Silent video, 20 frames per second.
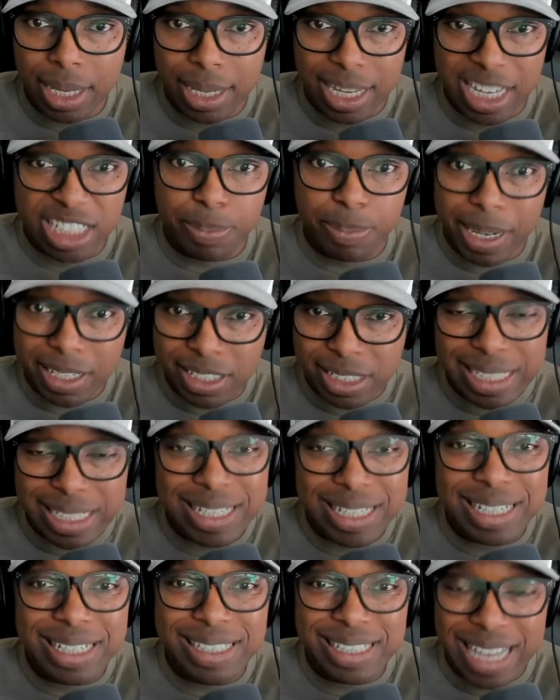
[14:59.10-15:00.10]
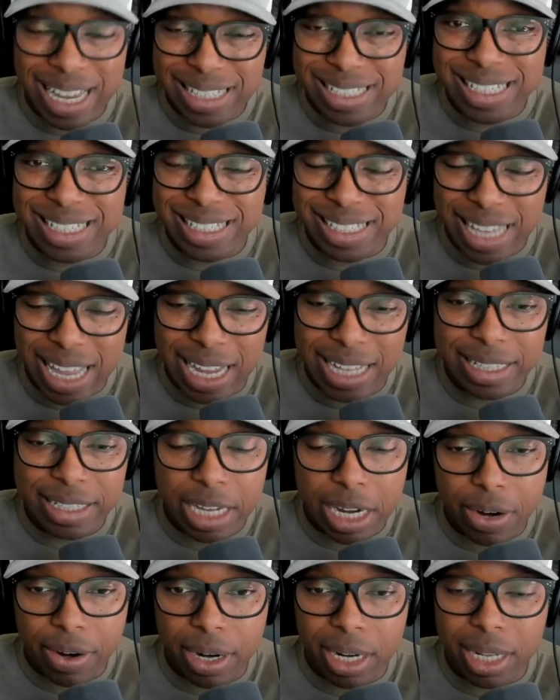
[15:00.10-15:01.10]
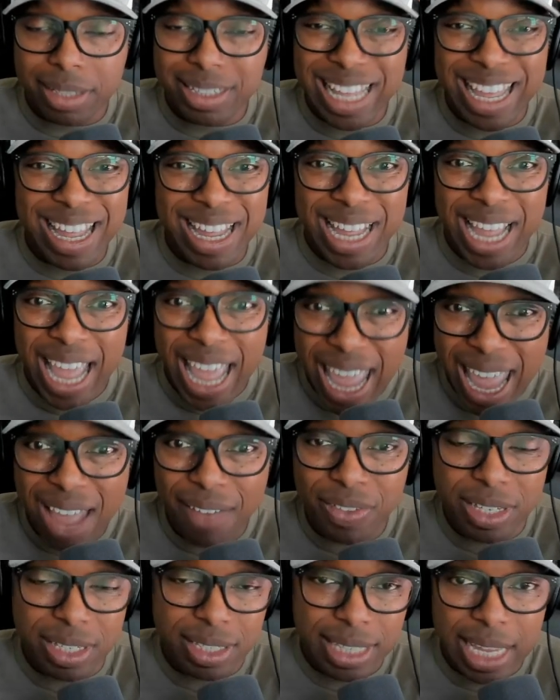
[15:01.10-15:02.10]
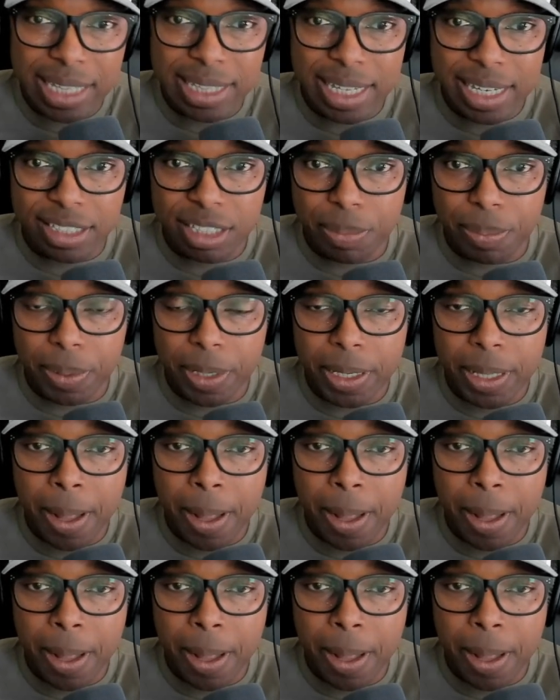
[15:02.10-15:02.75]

especially in the Texas secondary. They have to stay disciplined.